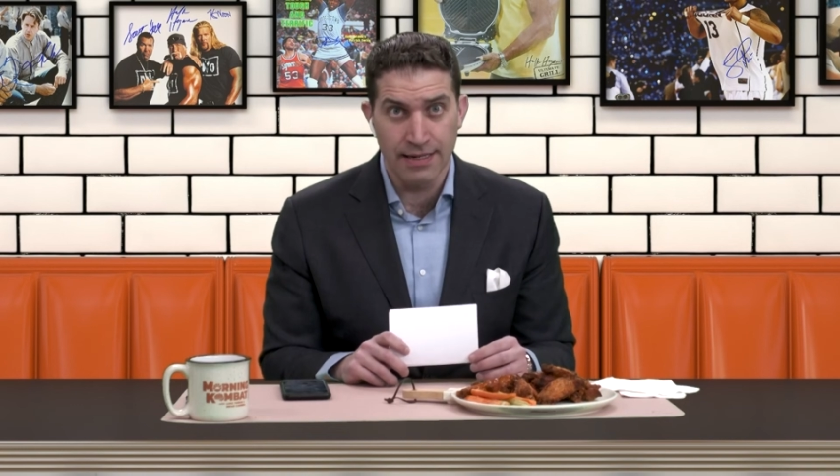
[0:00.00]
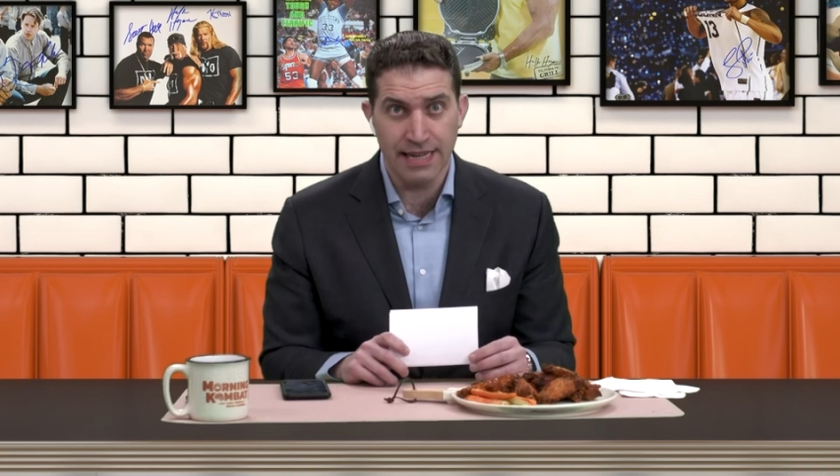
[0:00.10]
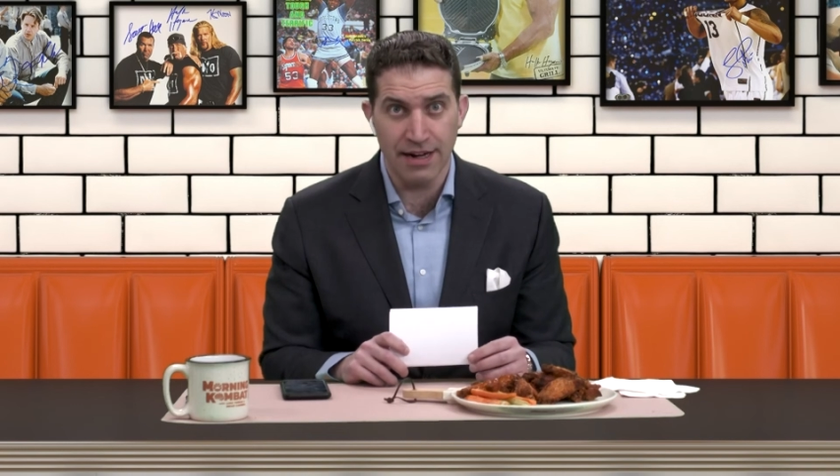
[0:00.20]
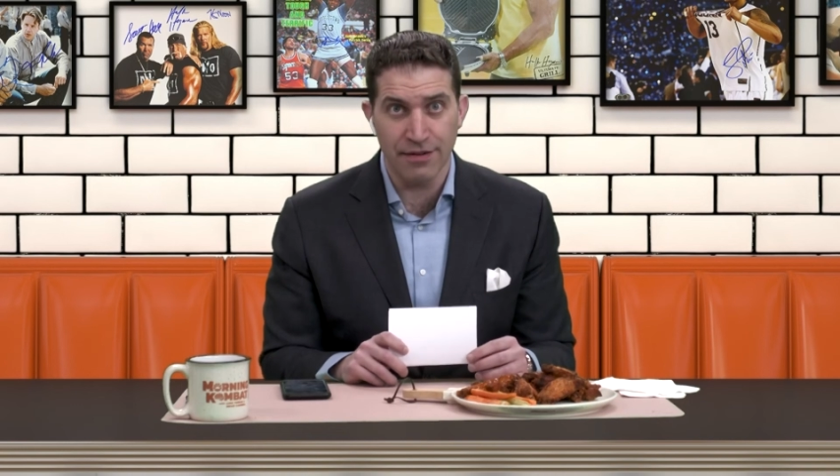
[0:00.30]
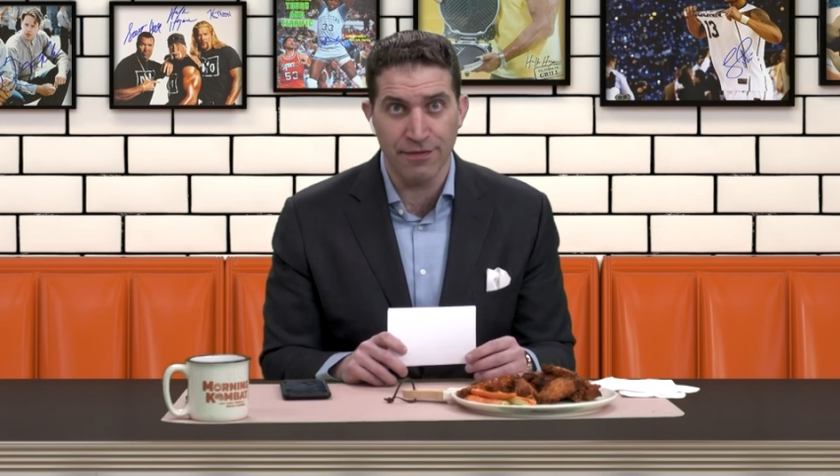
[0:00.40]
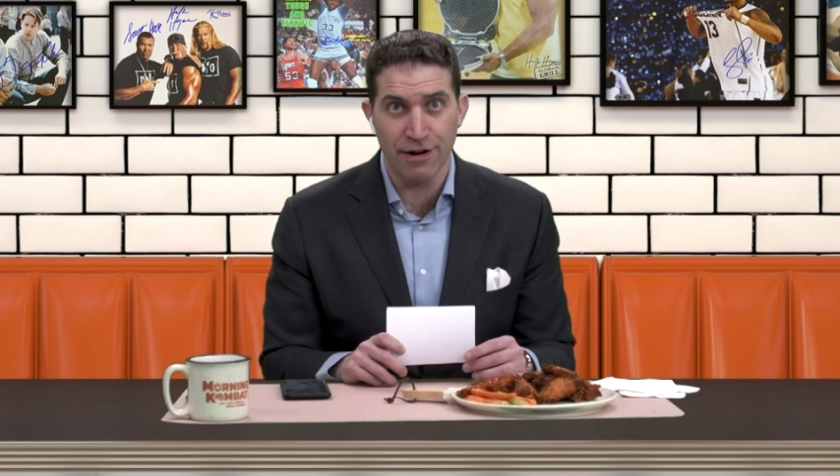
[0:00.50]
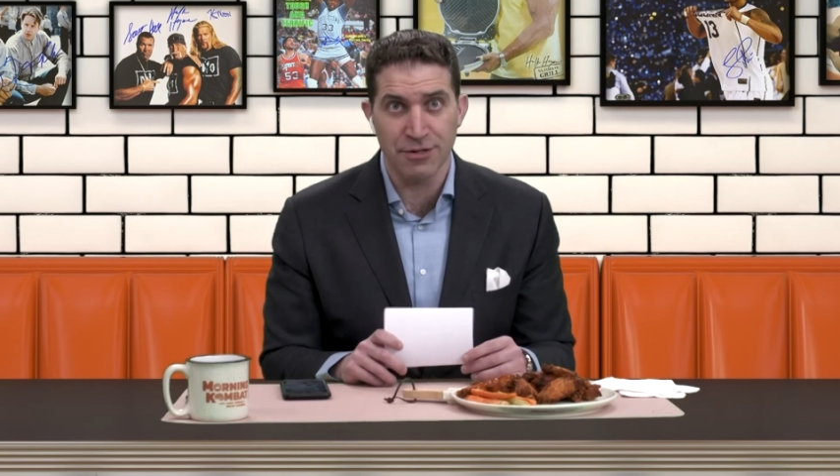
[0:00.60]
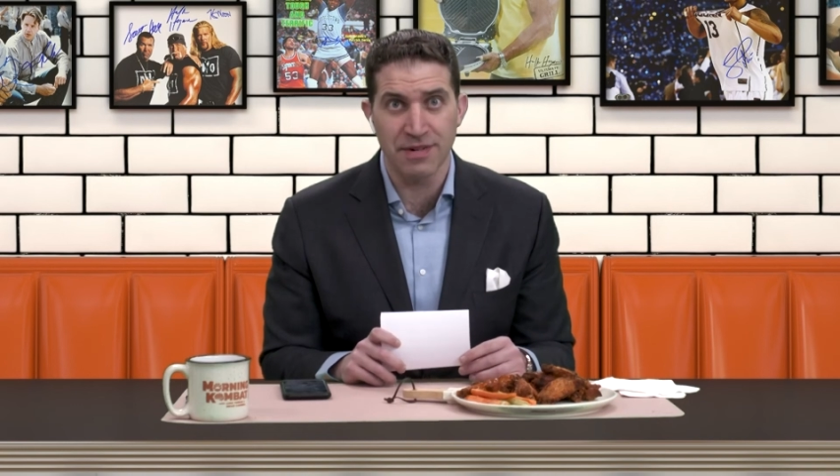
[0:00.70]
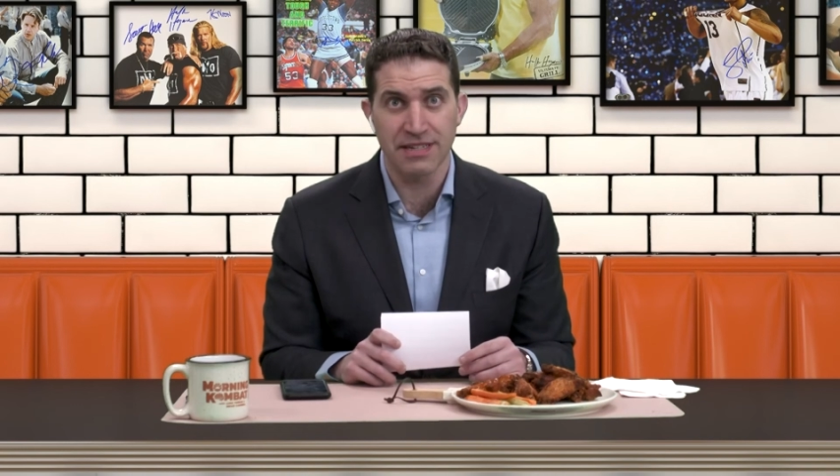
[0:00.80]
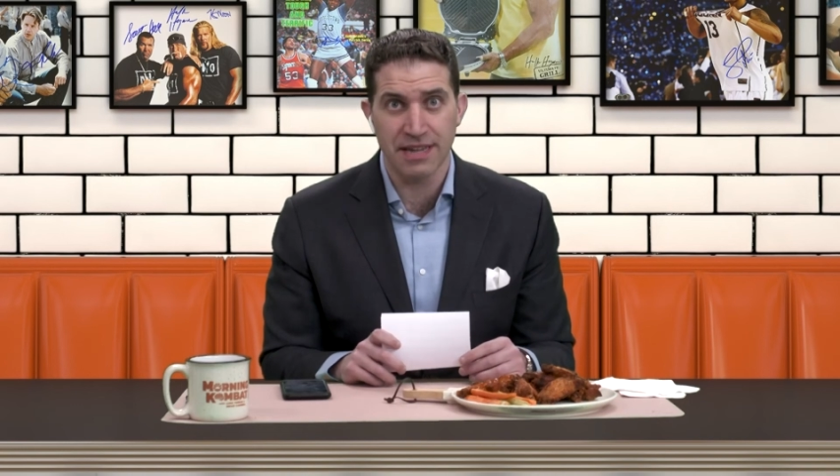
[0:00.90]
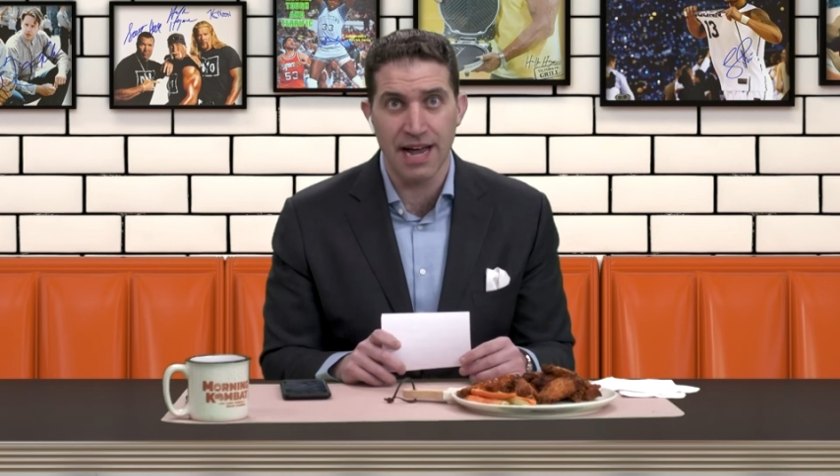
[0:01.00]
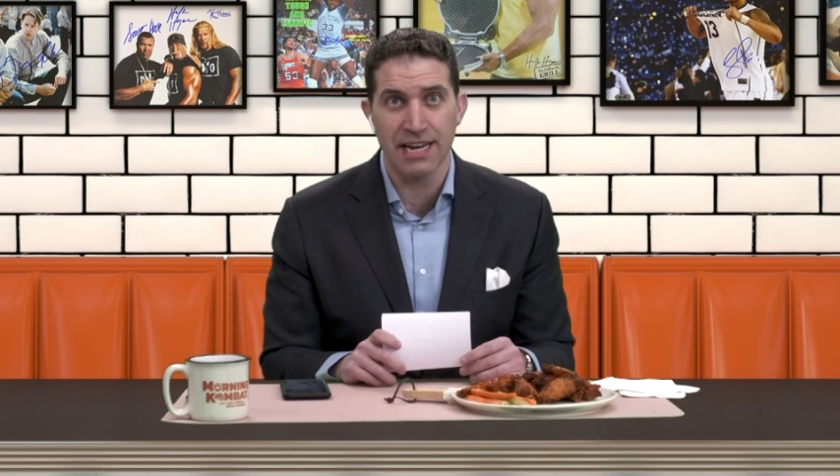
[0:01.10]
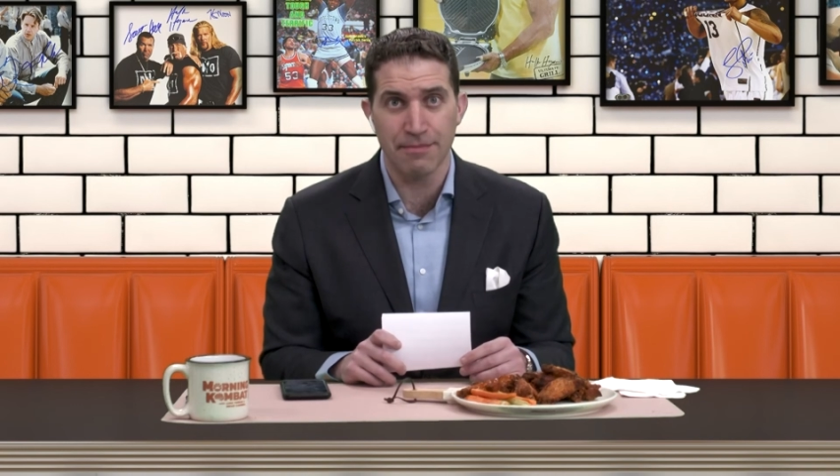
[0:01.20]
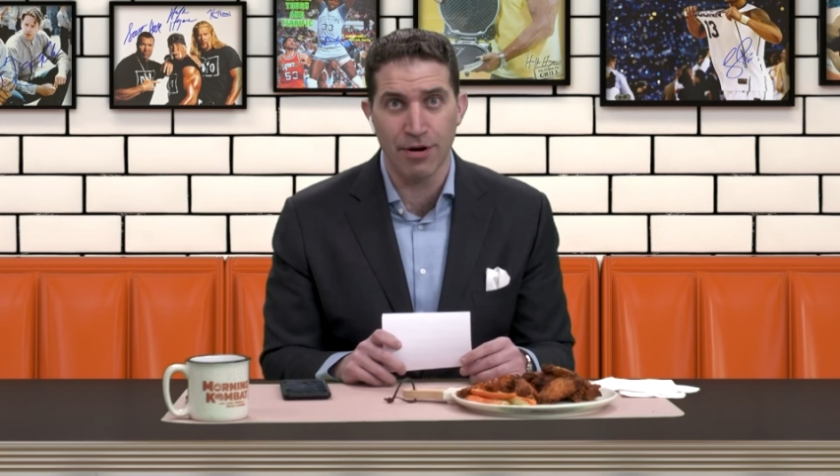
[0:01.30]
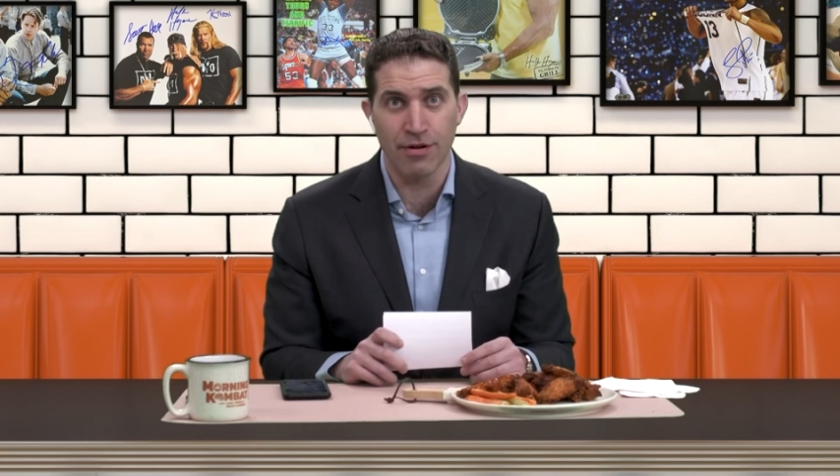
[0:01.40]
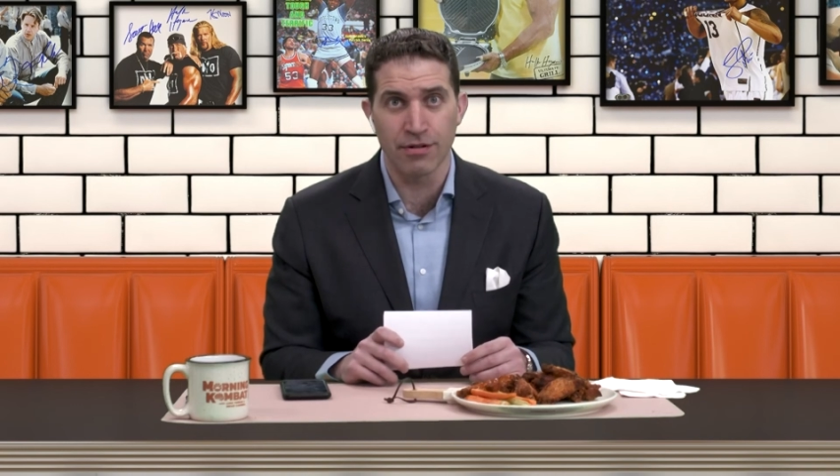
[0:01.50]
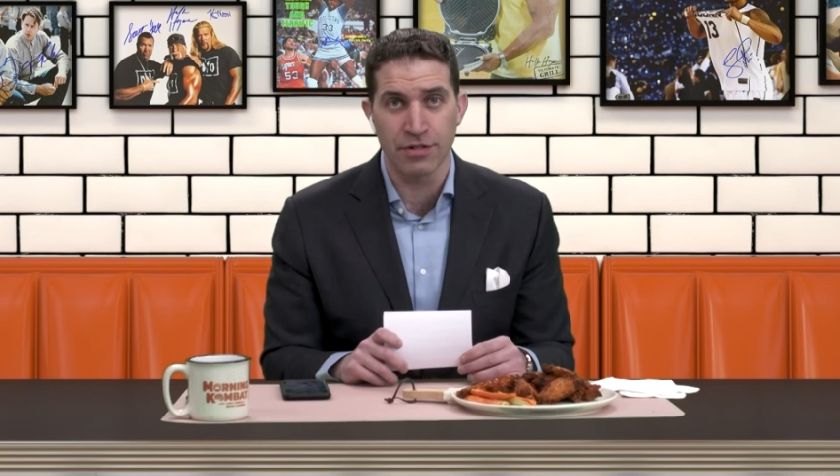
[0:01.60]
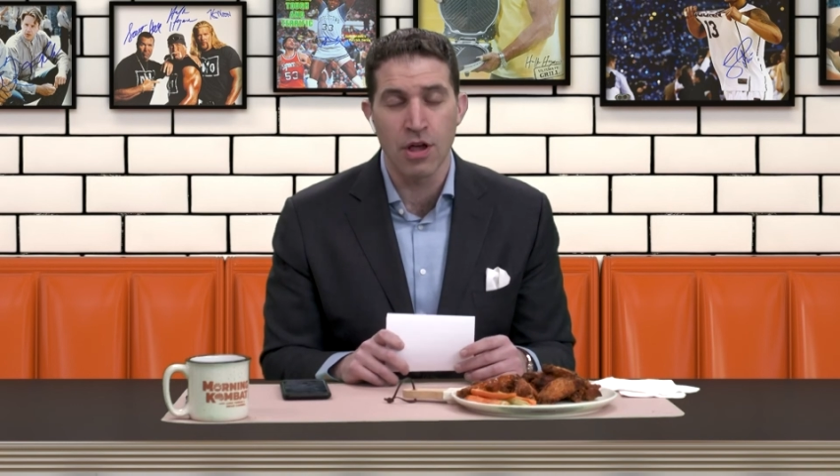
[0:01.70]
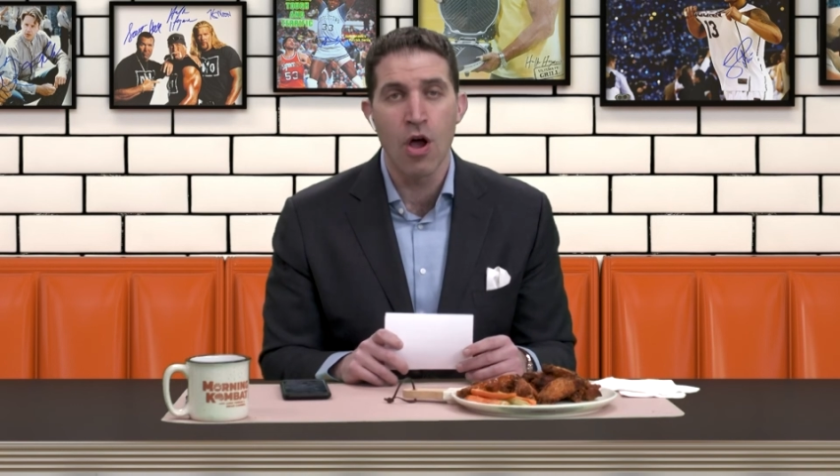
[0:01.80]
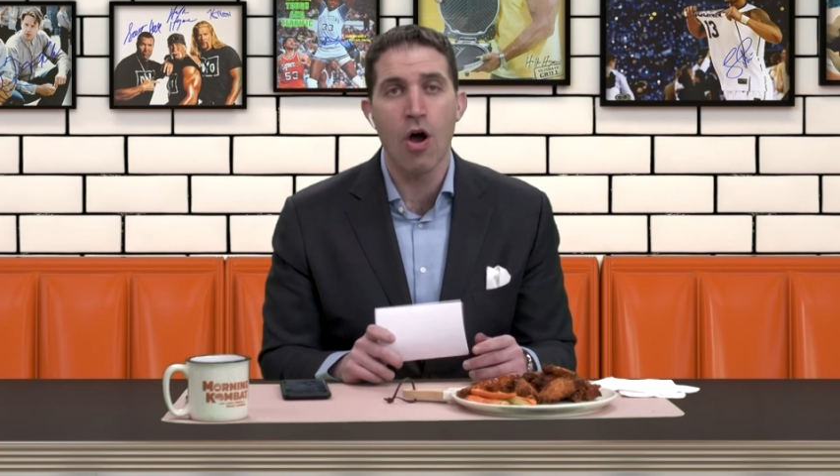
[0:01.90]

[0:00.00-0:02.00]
touted freshman in Scotty Barnes,